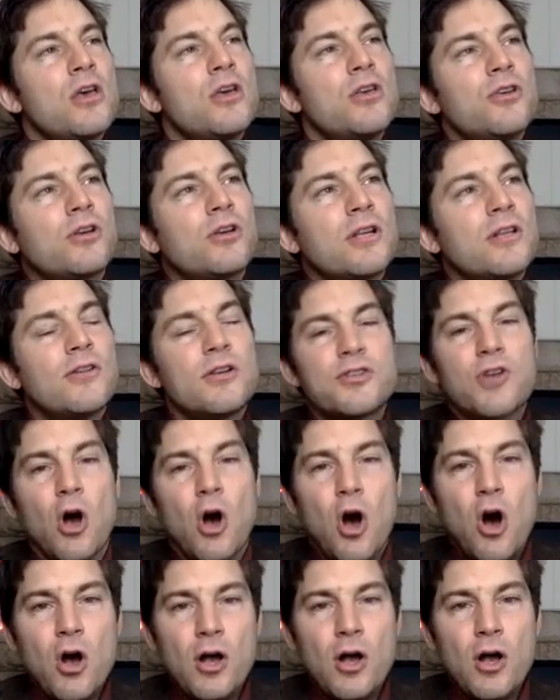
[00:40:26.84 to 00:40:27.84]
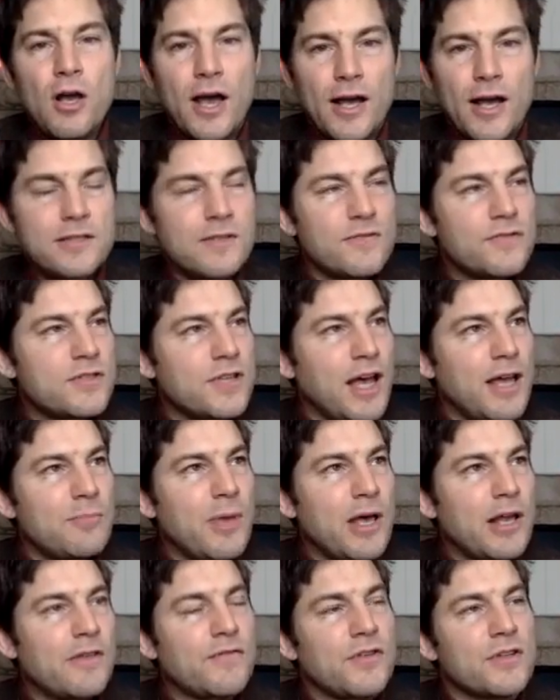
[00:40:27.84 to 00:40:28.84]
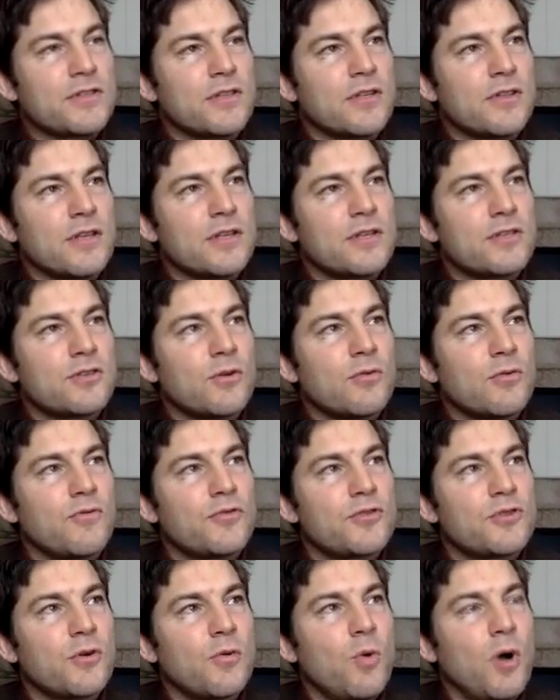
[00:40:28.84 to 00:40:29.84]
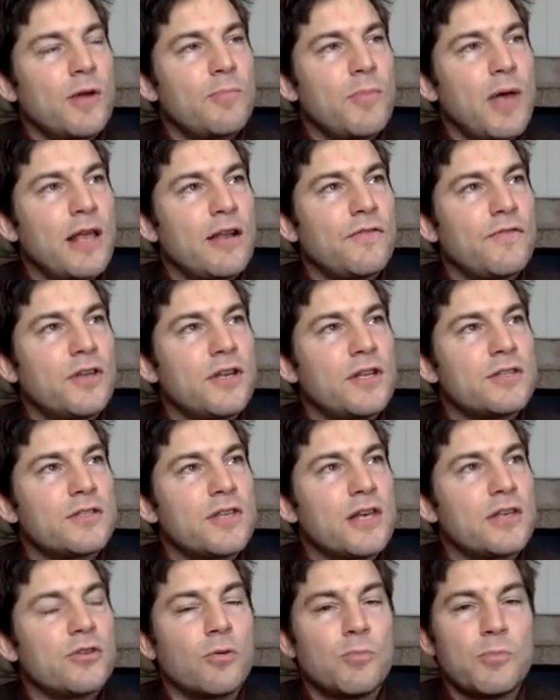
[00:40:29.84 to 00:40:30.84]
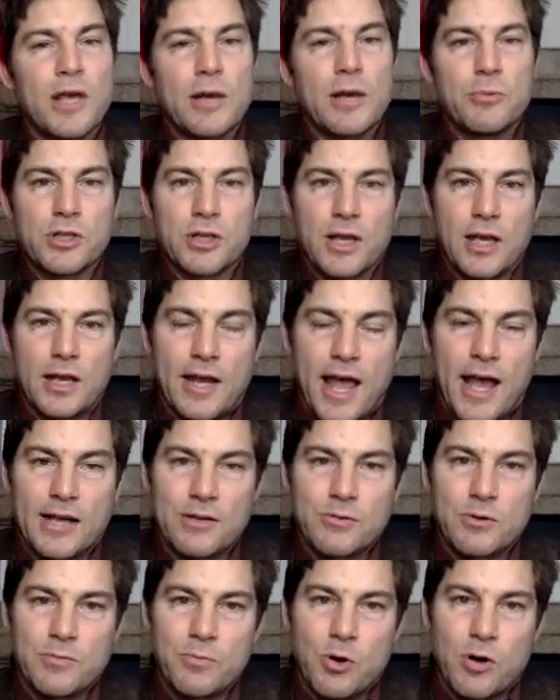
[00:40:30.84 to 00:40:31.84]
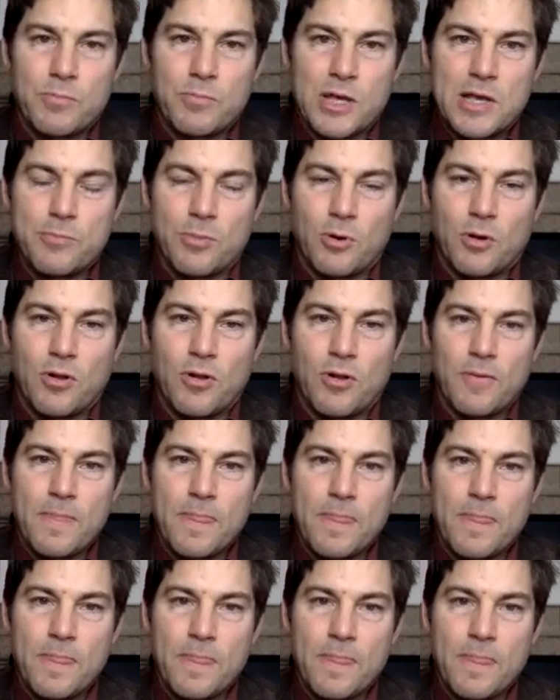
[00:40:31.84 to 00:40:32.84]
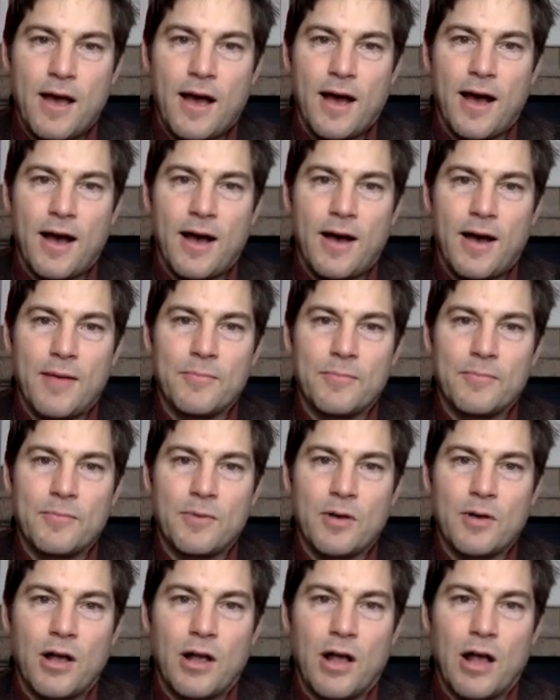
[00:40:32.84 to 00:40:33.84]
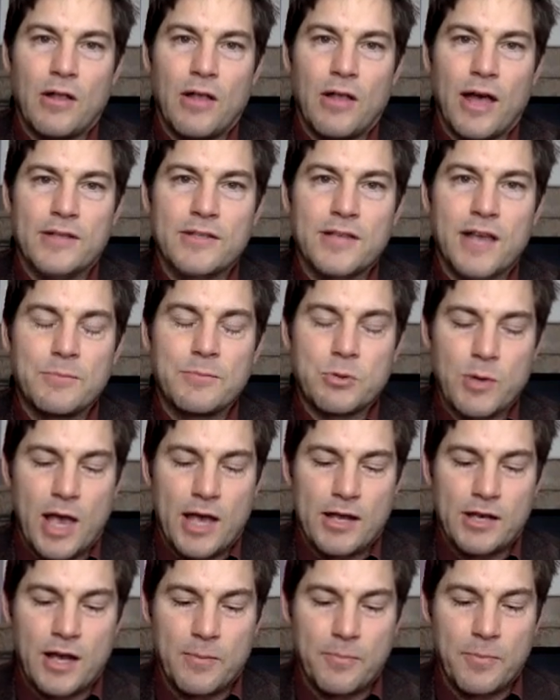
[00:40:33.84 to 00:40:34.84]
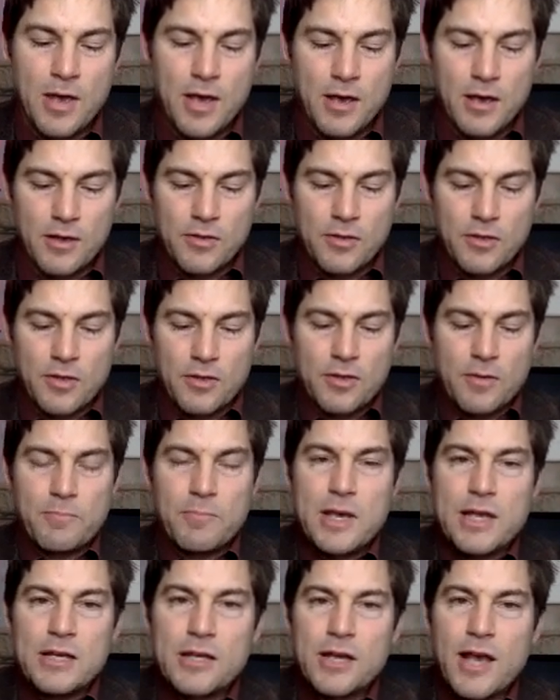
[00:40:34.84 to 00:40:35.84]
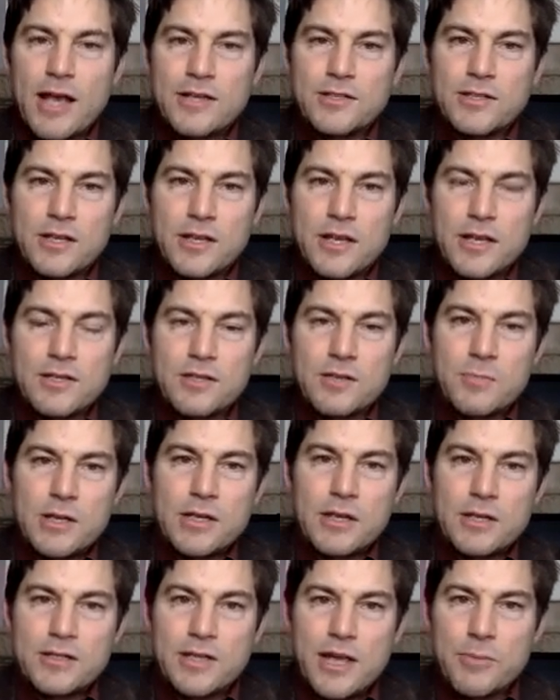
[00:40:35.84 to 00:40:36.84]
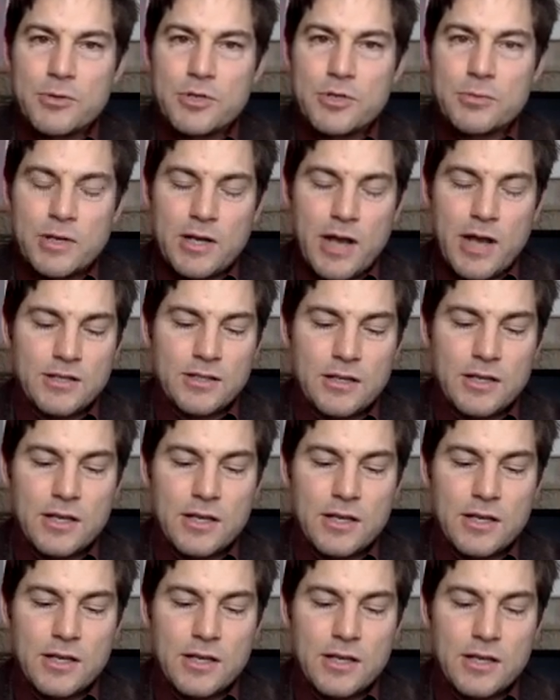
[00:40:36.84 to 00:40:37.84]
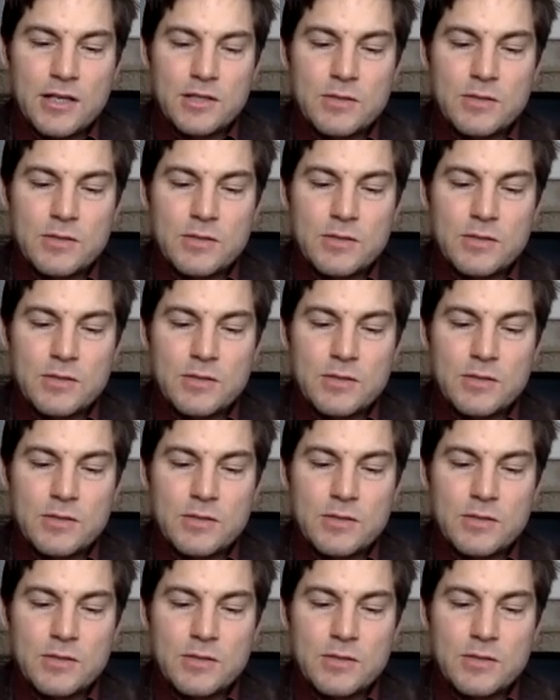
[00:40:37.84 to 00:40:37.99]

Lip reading: There's all kinds of side benefits to this. So one benefit is that you'll be able to connect with more people. A lot of times we end up, the media as it is, the media establishment as it is